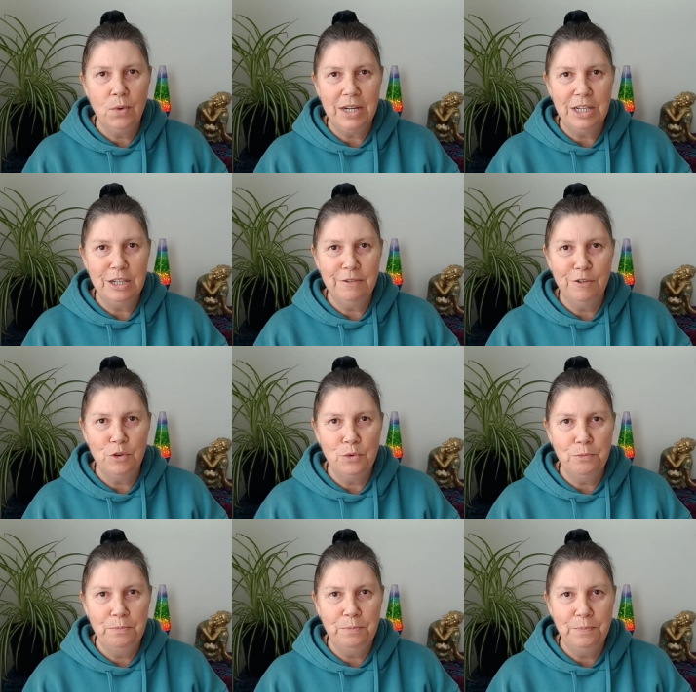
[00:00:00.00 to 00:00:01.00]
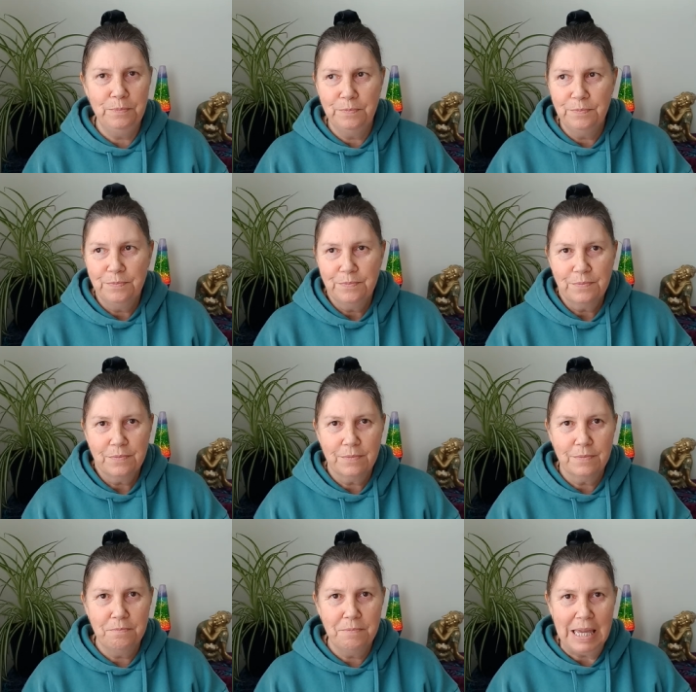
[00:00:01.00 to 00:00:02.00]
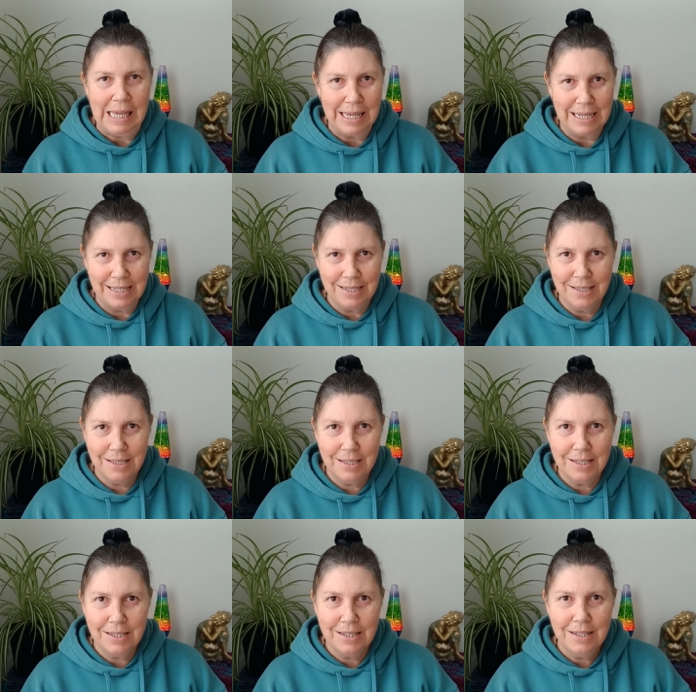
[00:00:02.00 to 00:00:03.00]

wonderful beings,